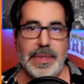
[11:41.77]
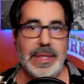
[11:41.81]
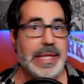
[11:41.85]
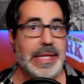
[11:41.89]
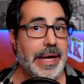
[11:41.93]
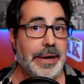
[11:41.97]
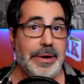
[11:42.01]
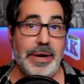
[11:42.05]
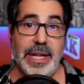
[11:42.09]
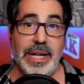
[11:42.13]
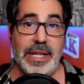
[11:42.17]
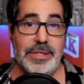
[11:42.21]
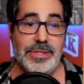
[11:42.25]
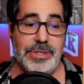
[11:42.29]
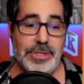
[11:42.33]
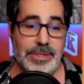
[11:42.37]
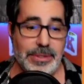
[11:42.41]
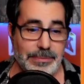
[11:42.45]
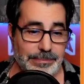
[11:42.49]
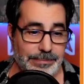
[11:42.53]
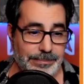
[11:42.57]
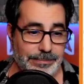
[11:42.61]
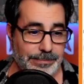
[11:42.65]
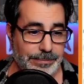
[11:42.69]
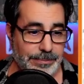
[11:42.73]
There it is,
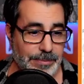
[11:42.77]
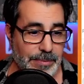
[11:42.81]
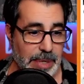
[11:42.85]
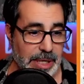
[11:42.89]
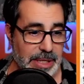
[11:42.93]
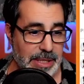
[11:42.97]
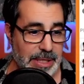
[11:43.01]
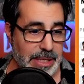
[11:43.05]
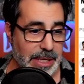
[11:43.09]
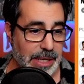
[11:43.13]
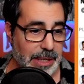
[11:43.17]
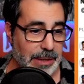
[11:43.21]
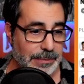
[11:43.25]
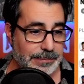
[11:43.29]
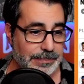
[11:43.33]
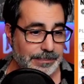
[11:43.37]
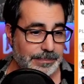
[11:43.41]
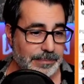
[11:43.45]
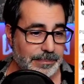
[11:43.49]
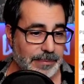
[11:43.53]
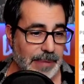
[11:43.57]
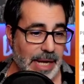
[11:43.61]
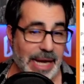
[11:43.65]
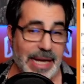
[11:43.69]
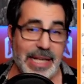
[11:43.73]
right there.
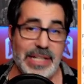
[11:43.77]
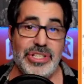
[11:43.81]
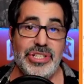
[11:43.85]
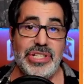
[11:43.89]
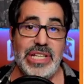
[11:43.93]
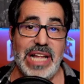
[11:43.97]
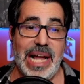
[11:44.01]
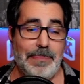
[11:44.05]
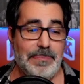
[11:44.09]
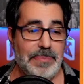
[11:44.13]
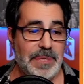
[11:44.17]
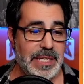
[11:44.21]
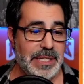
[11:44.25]
I can stop